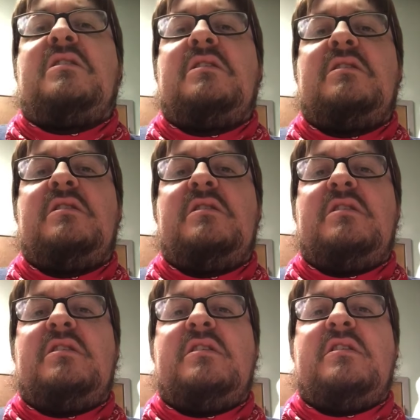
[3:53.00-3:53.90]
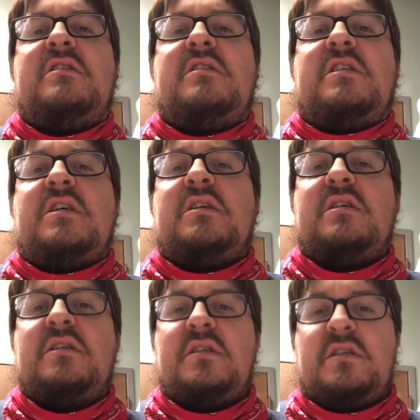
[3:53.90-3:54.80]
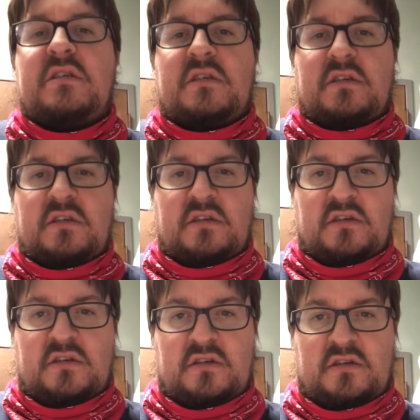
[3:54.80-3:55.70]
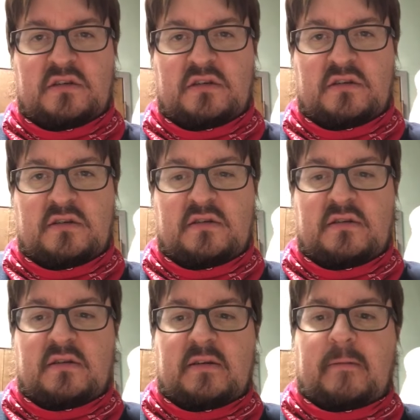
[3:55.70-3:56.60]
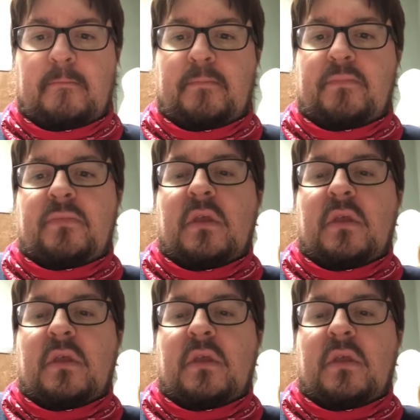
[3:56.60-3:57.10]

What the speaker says: No one is speaking in this clip.